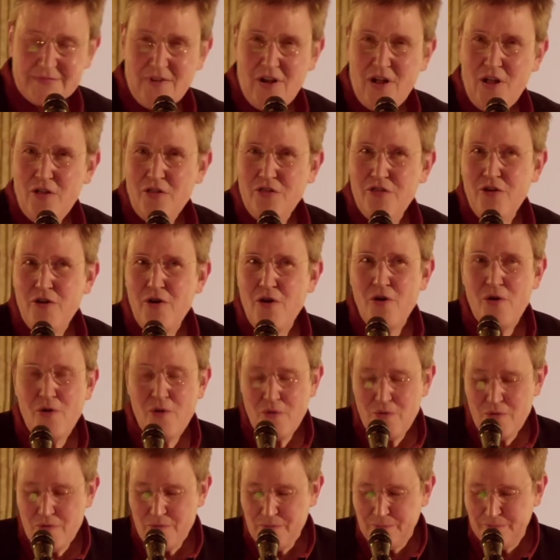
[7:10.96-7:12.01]

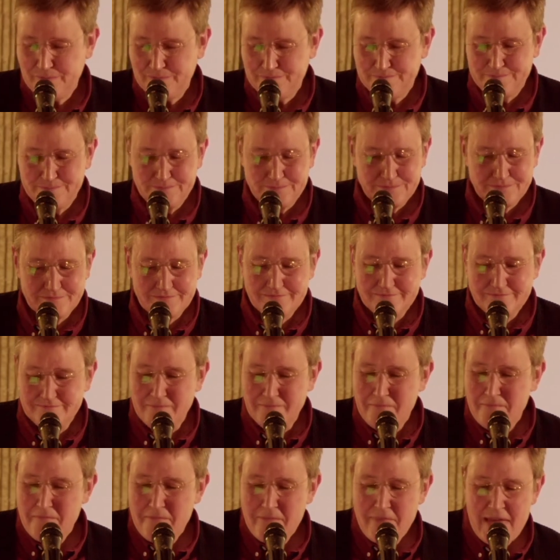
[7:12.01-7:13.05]
Although
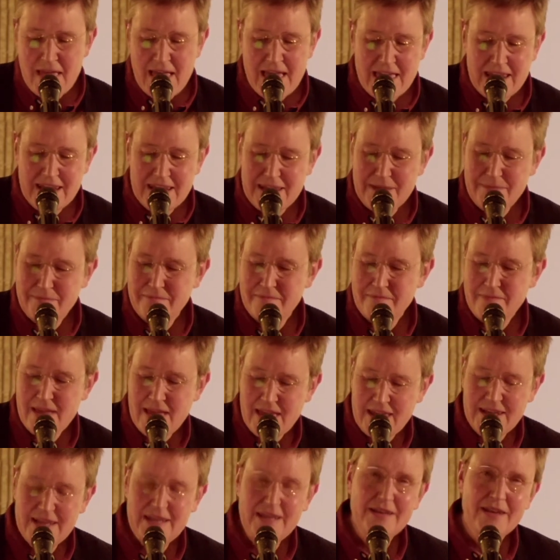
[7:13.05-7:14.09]
many,
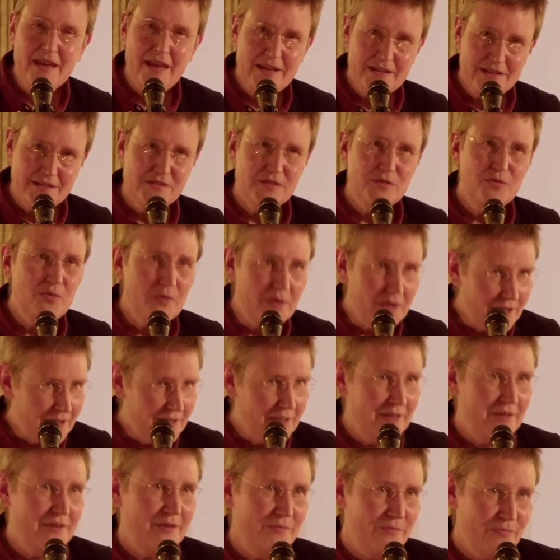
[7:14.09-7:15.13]
many nights a
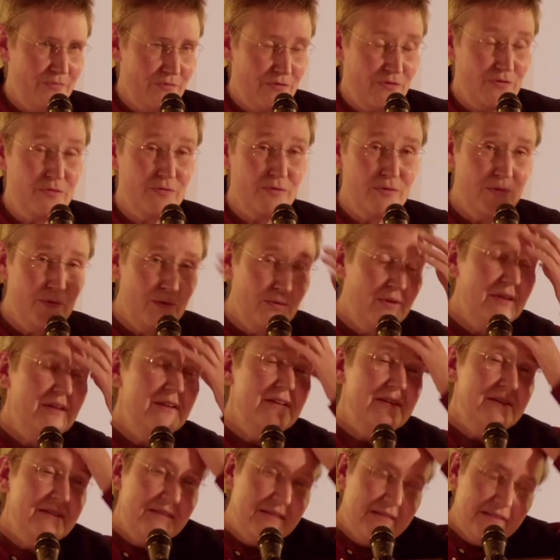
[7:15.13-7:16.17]
week through
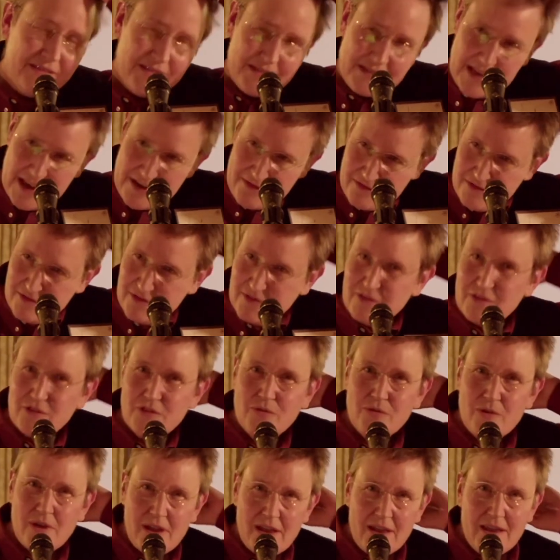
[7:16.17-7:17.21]
seventh
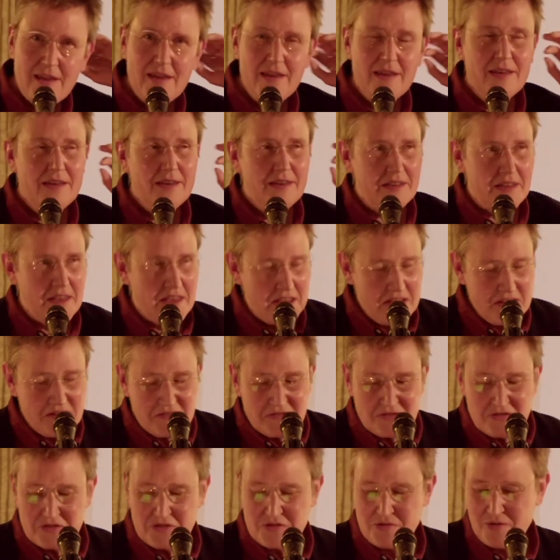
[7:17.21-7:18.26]
grade,
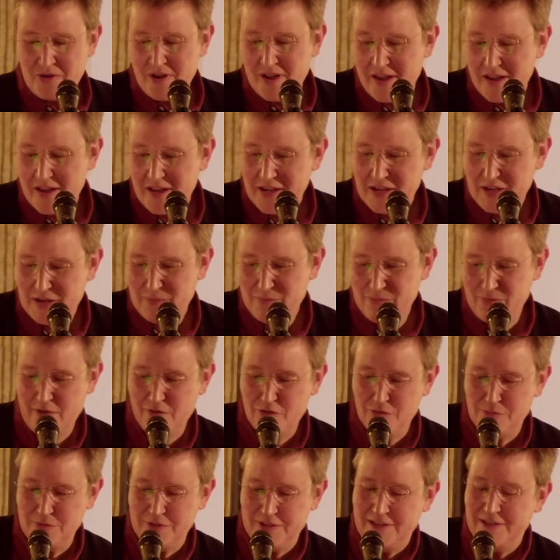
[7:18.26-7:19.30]
eighth grade,
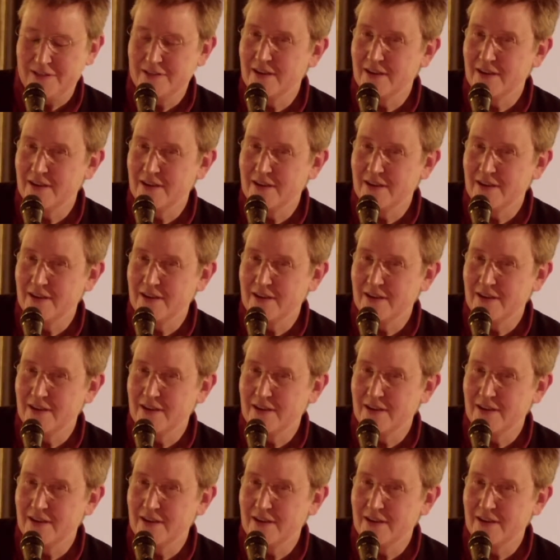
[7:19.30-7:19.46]
probably